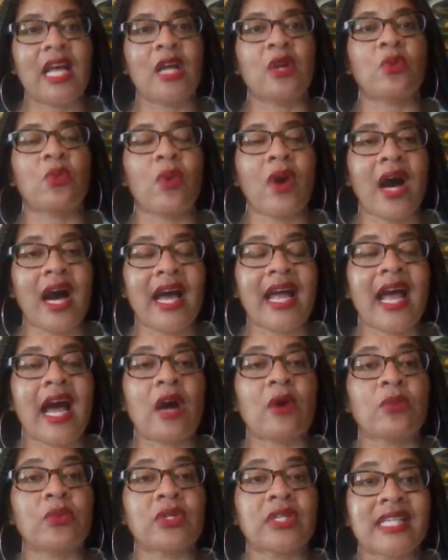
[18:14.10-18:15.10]
and why
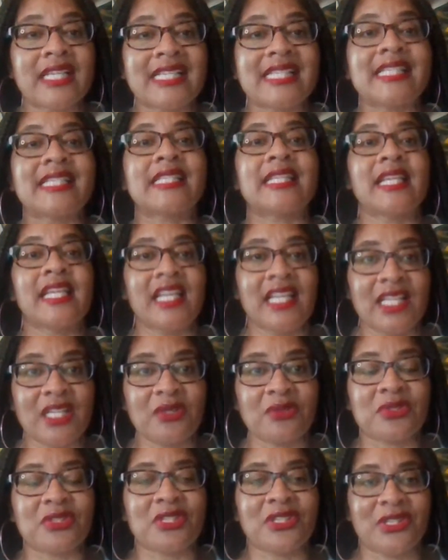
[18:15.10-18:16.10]
I will
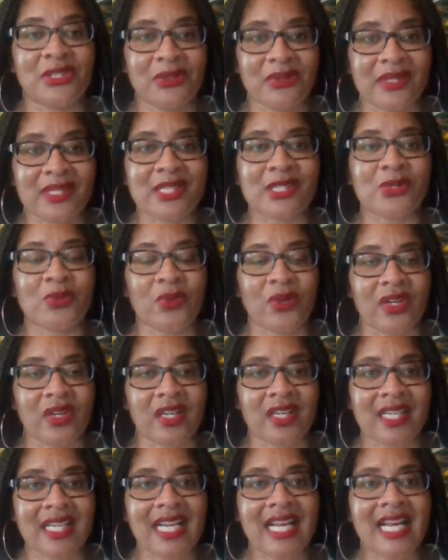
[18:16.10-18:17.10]
continue to do this
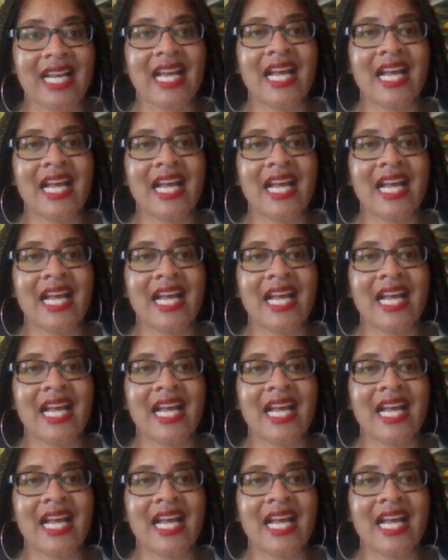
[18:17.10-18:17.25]
work